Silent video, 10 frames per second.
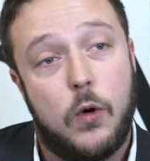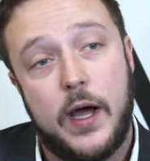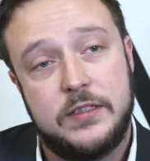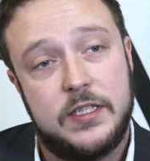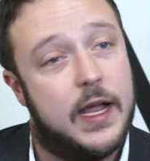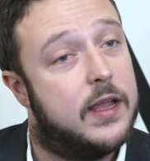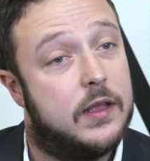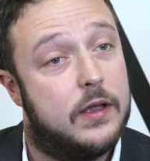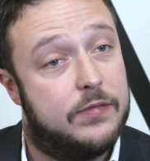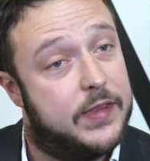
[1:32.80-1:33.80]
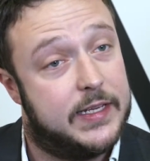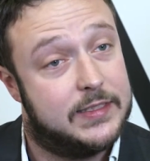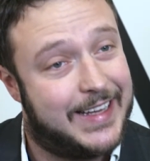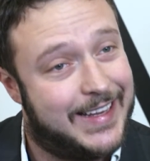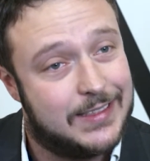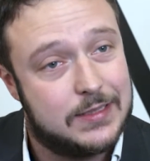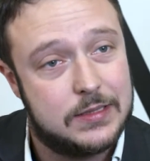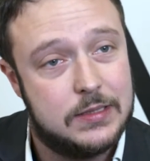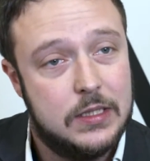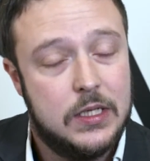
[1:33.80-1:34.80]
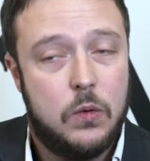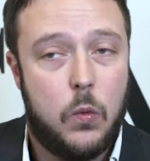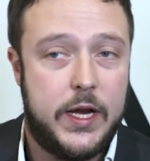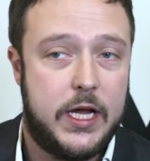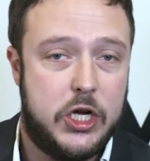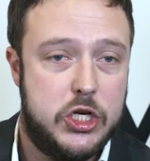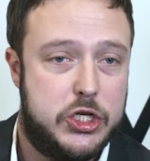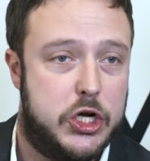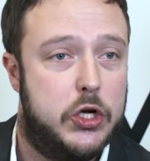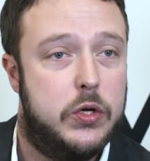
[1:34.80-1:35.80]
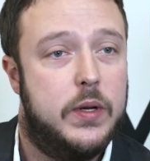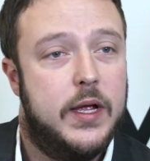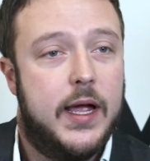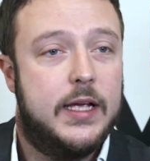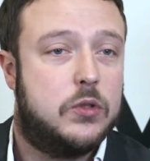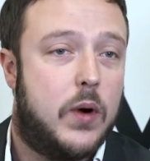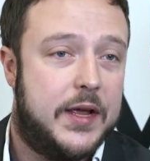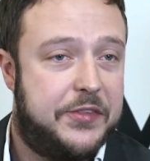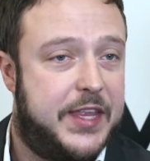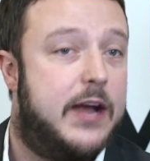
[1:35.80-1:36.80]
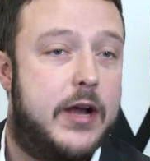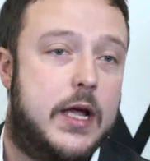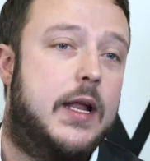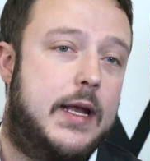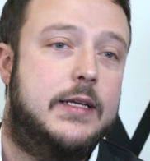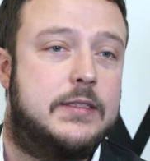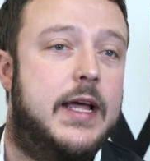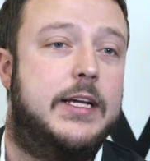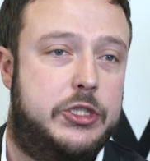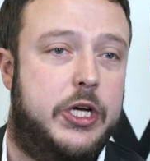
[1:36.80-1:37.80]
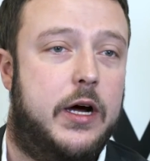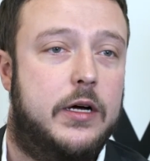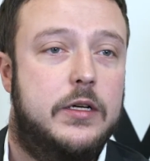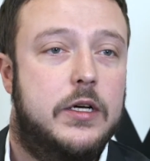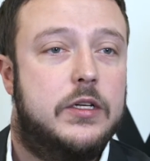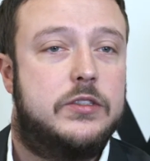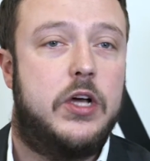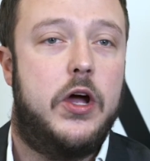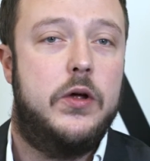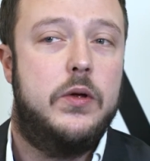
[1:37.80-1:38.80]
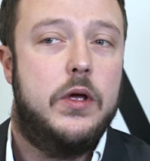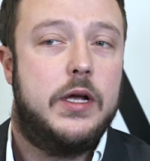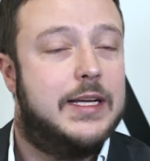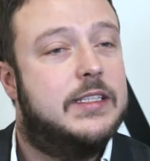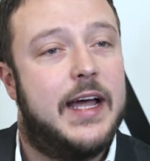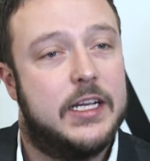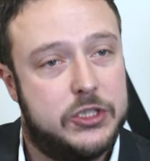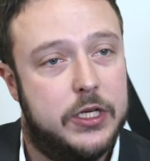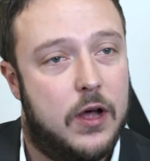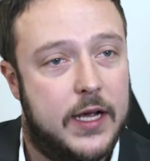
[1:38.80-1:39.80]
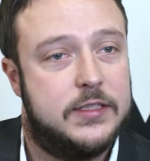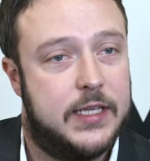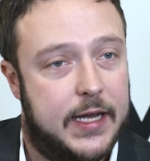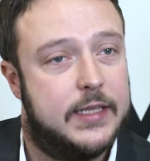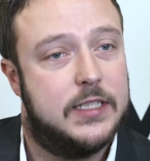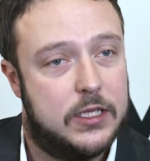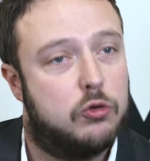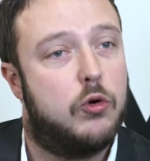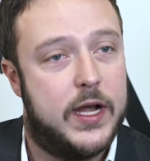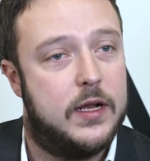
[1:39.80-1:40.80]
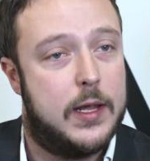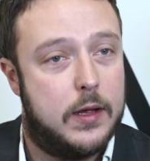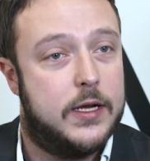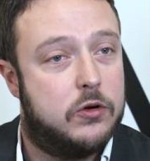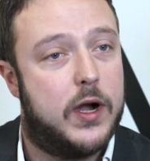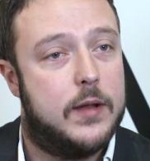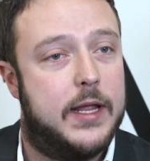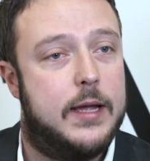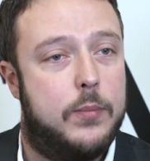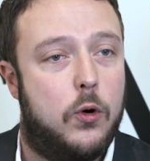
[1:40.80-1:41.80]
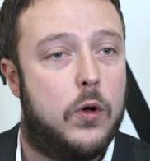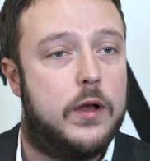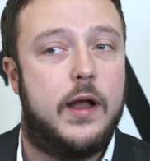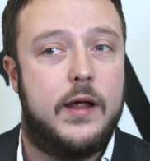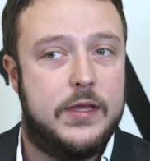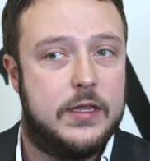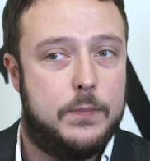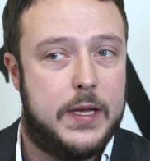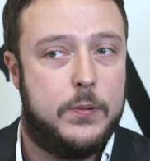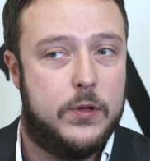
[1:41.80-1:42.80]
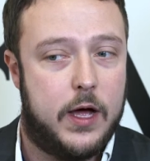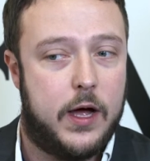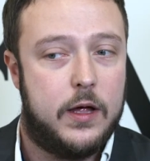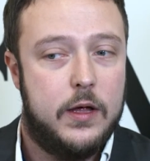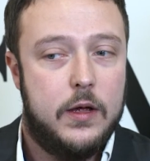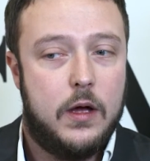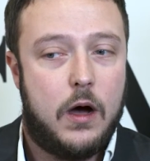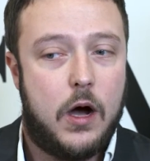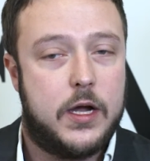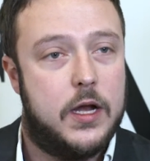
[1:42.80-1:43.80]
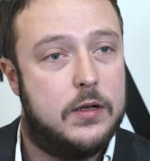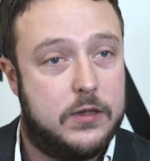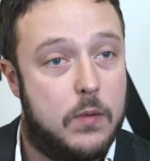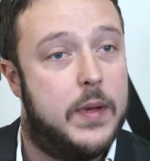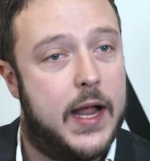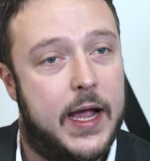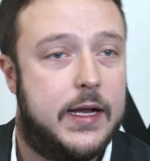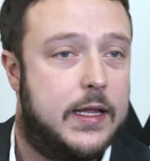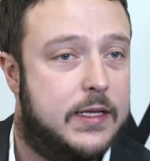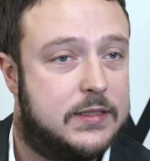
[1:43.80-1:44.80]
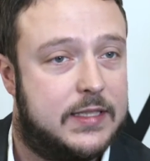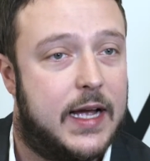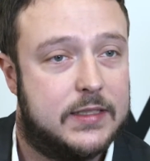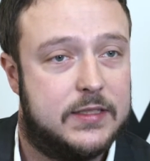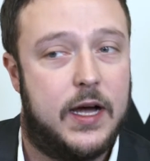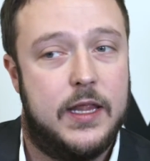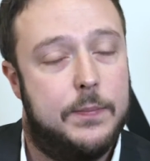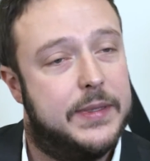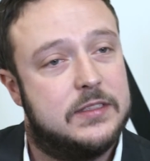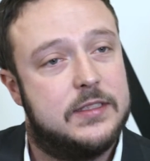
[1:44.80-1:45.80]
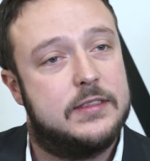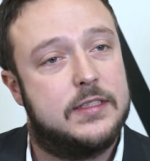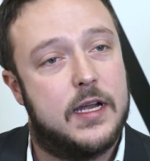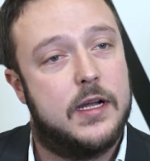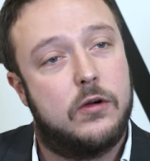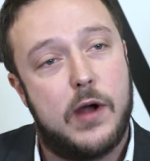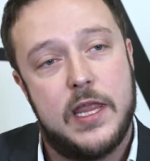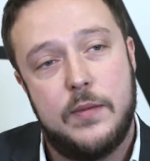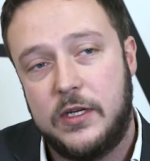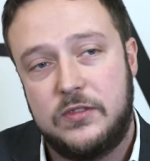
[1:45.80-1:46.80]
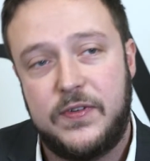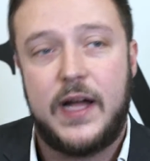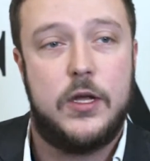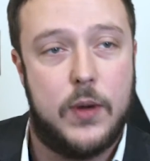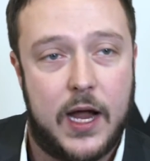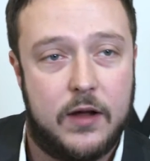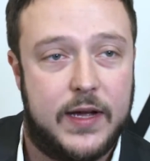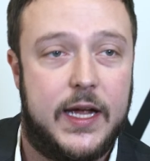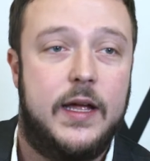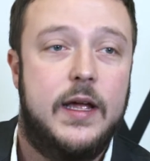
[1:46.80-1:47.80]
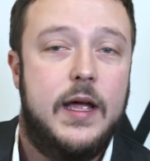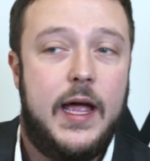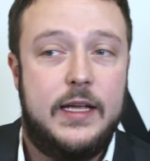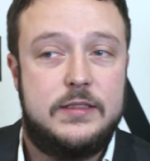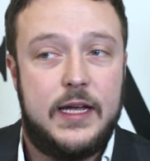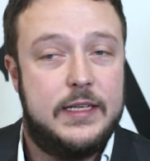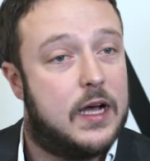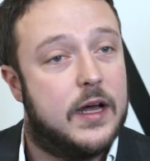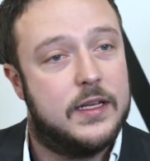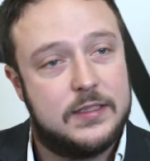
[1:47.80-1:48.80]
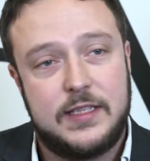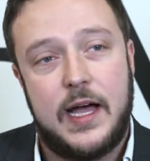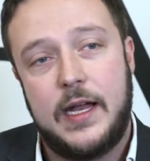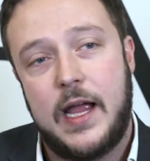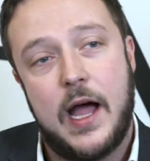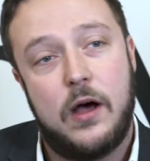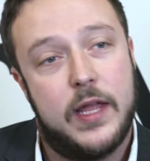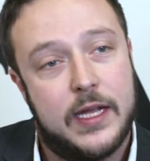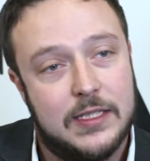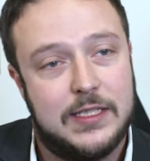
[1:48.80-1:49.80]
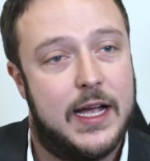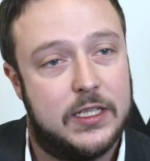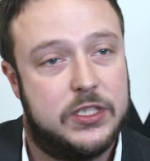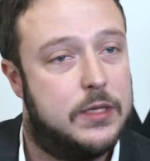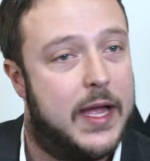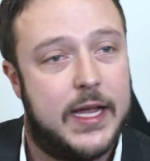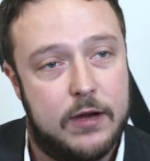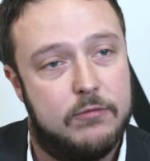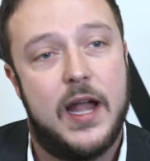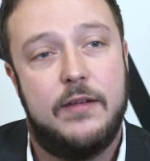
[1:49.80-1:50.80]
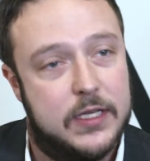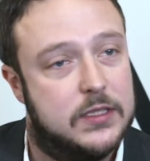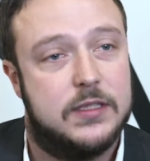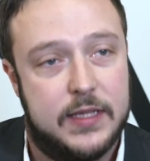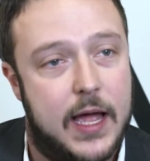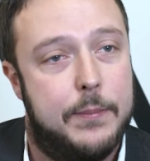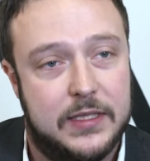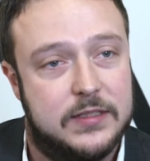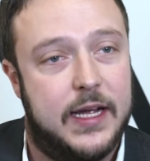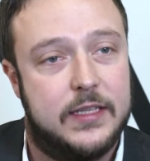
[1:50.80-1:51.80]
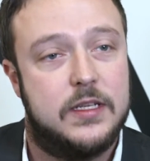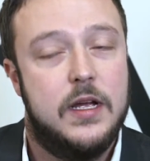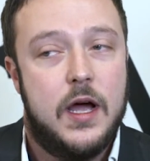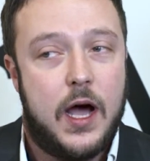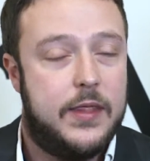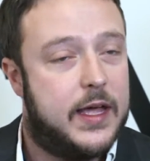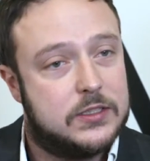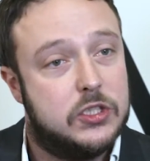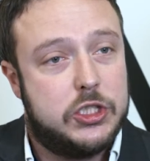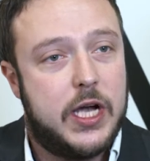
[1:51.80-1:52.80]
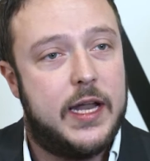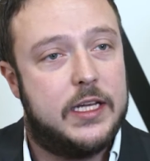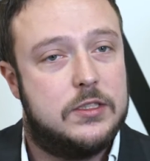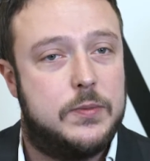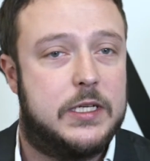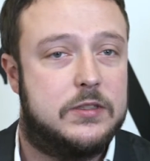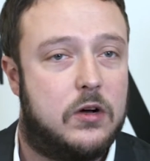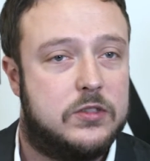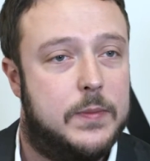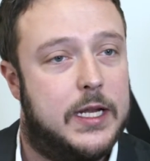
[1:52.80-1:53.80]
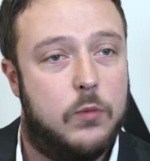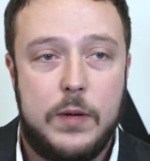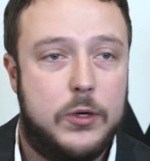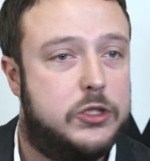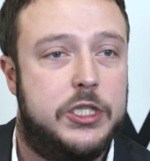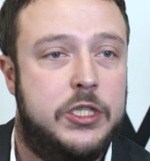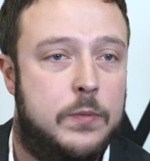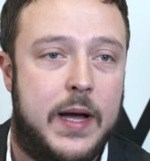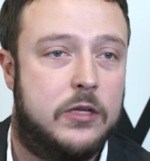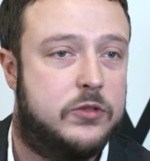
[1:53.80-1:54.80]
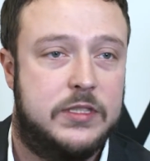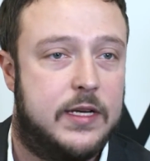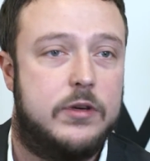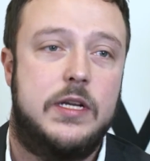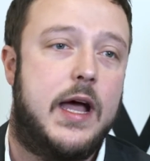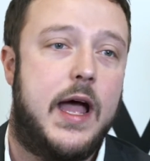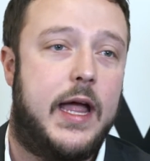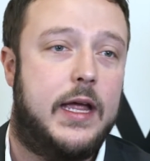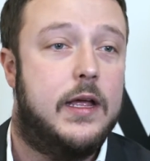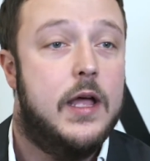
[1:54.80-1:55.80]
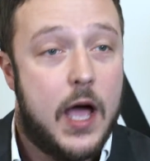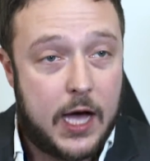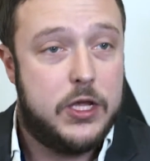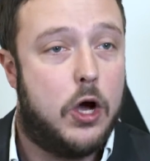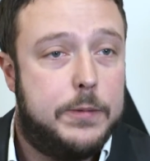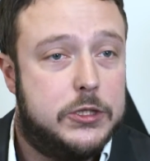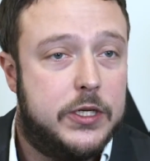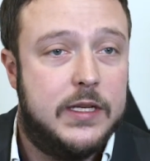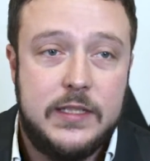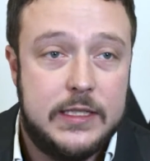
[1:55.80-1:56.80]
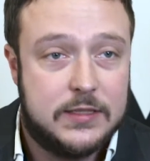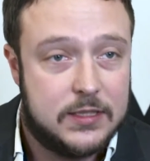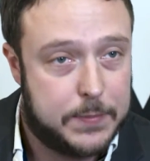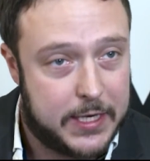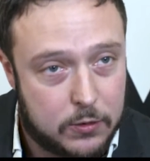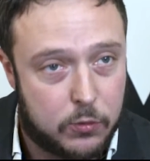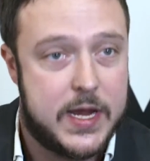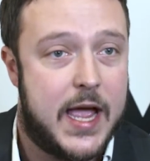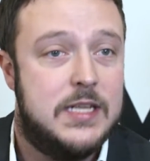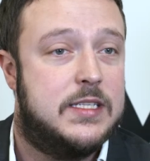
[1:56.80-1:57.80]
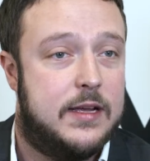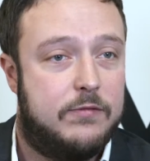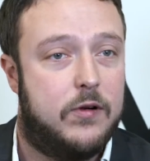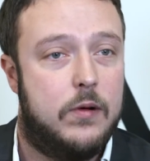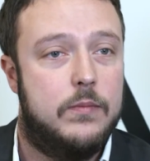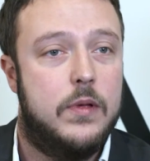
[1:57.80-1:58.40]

what Internet of Things is, what it can do. It's quite ethereal in its nature. So contextualizing it is incredibly important. And I think the people that are going to dominate in this sector and the businesses that are going to create the most value out of it is understanding how they contextually make it relevant to their business. And that's a challenge because ultimately we're pushing new boundaries every day, and the opportunities that's being created from